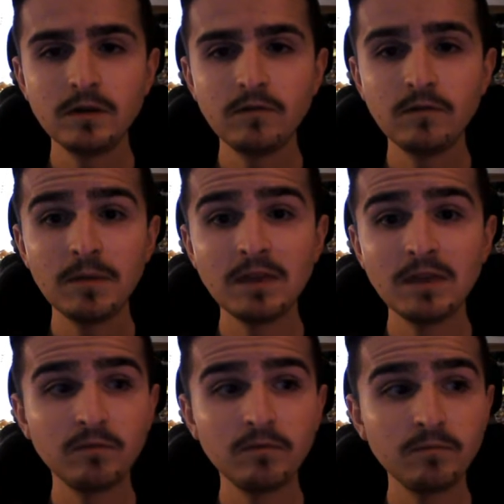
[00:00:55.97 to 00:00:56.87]
For me, there
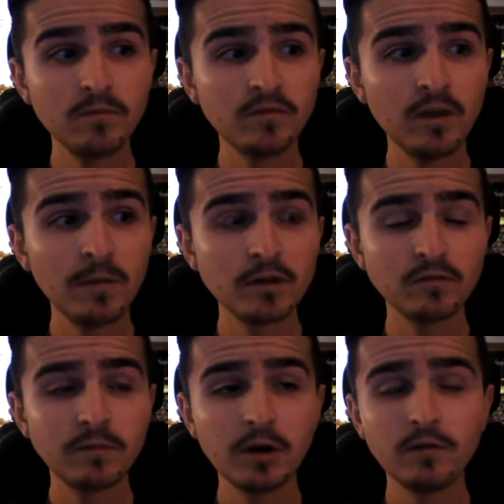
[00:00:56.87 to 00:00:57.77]
was so much of
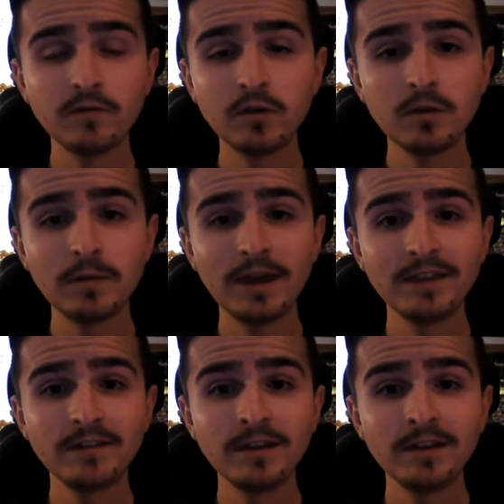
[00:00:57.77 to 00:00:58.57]
both, good and bad.